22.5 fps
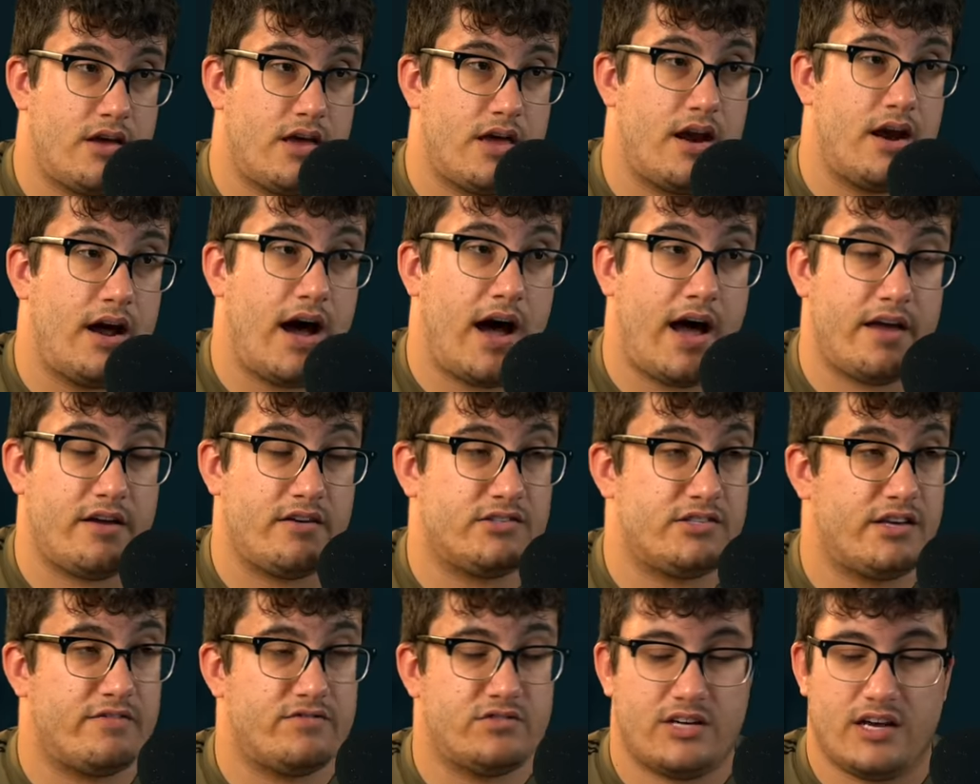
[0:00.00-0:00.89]
in a high yield
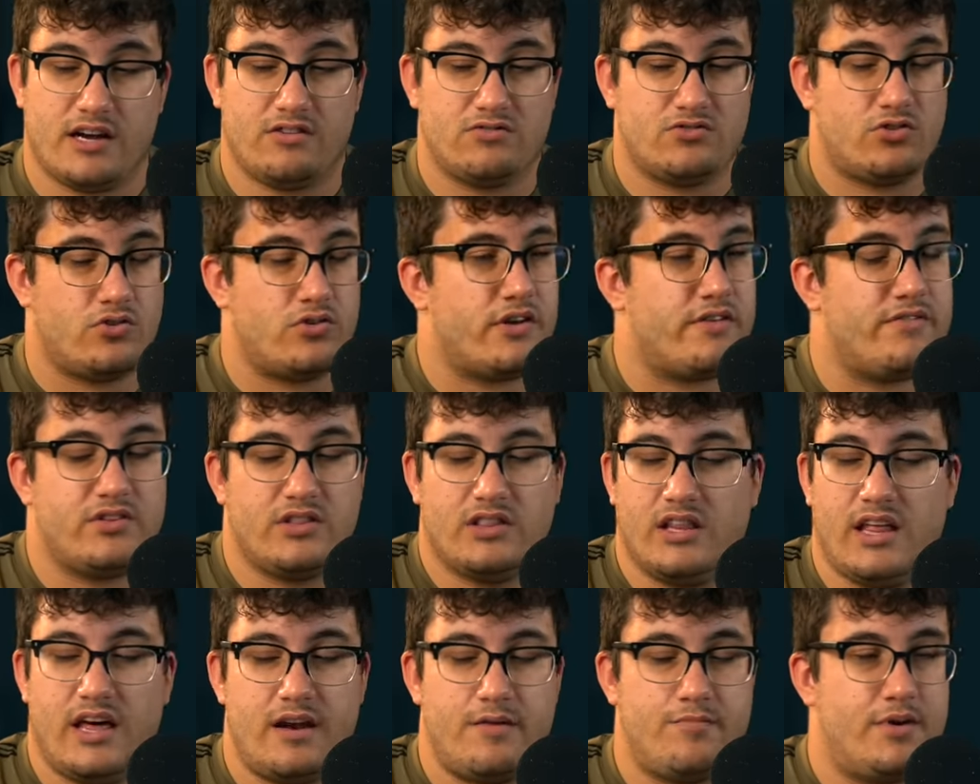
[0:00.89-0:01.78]
savings account. Don't
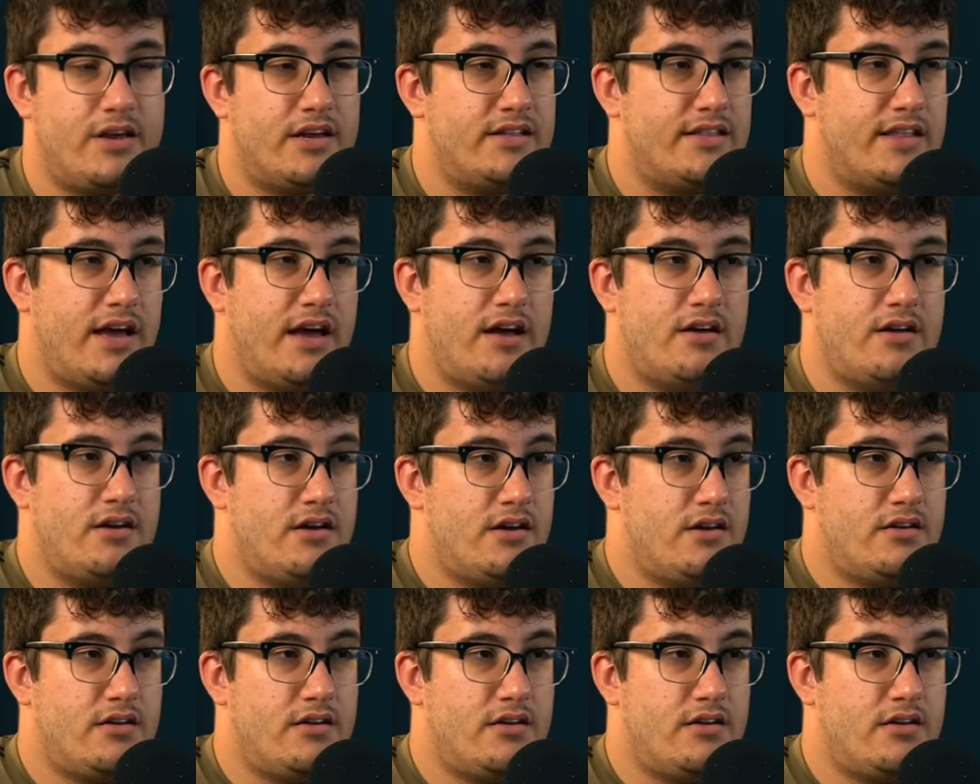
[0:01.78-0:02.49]
even let it be in that